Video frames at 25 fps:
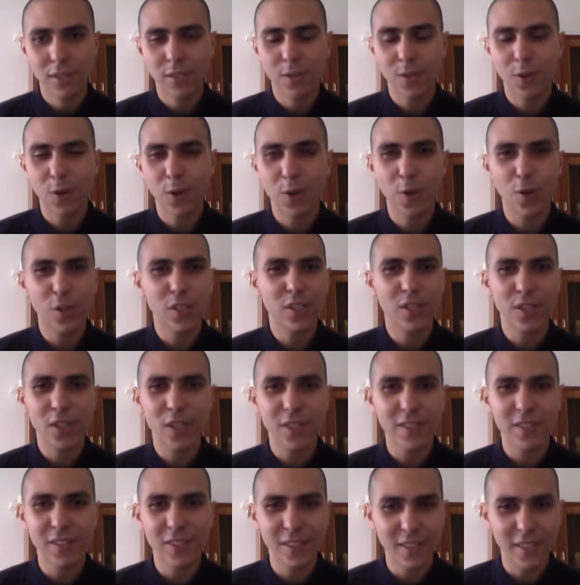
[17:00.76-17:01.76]
So it's
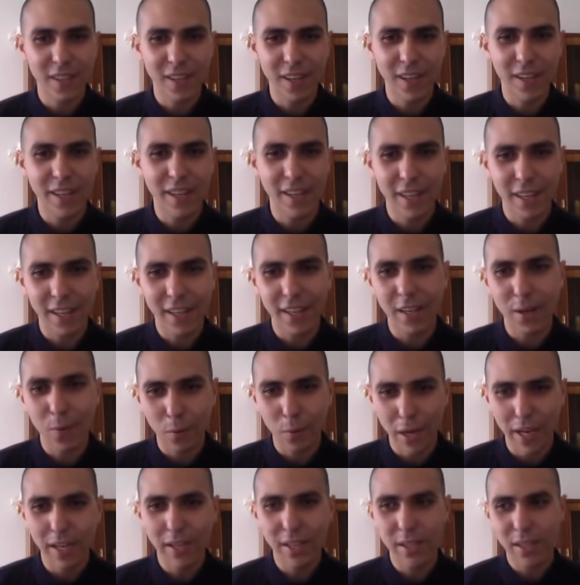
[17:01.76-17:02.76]
just, in a
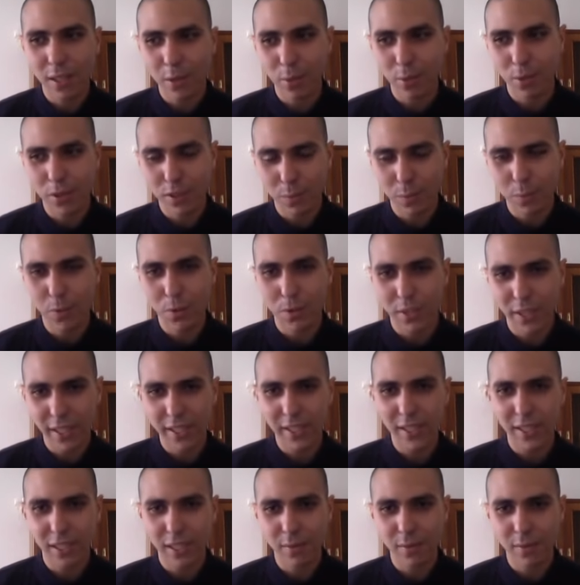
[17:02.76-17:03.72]
way, he was protecting